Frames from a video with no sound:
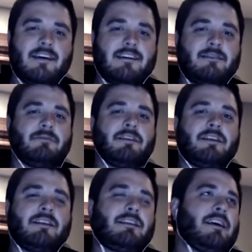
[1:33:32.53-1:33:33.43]
And
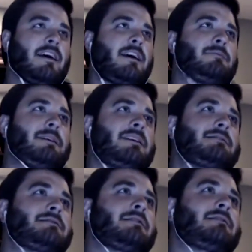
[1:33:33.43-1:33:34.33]
then
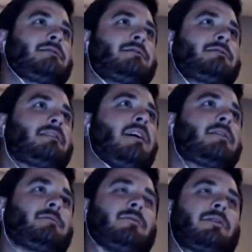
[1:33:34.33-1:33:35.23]
he's done
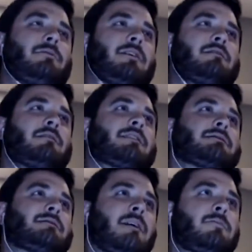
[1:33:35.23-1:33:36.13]
nothing but great things.
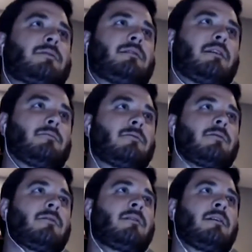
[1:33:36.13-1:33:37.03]
Dumb and Dumber.